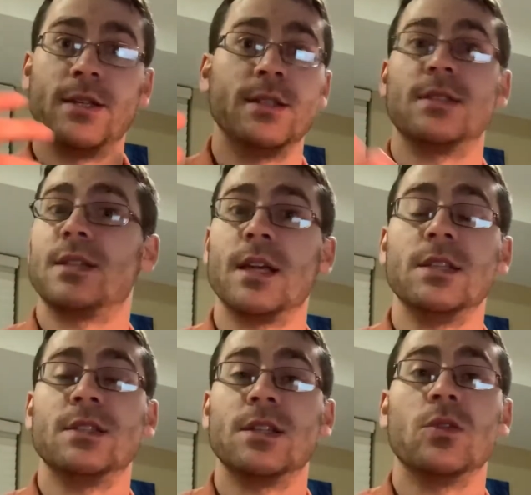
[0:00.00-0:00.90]
It's
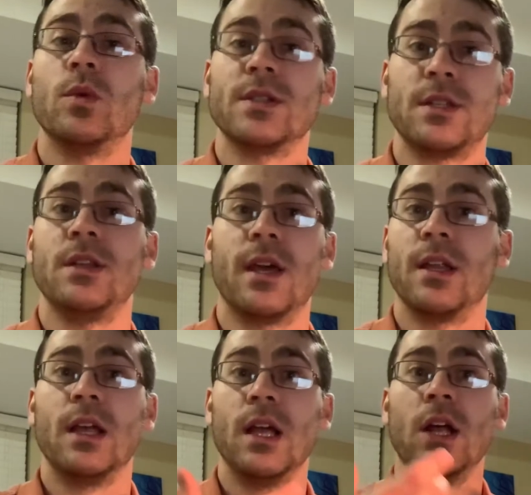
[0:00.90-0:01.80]
things in the whiskey that
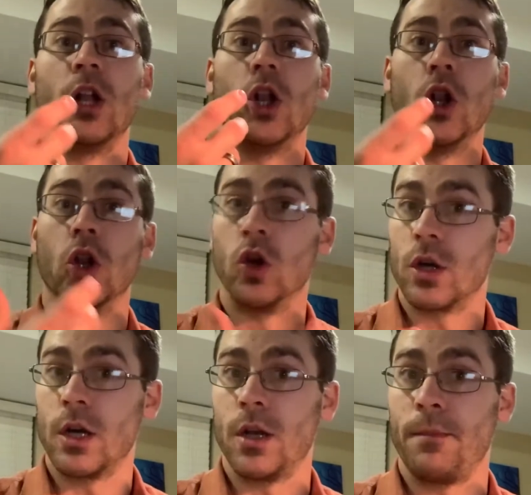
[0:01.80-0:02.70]

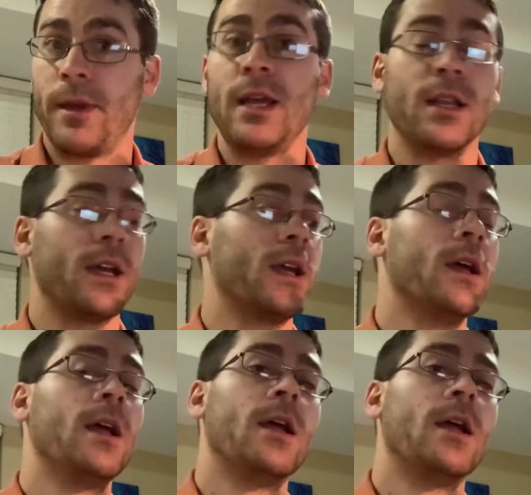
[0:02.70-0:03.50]
look unappealing.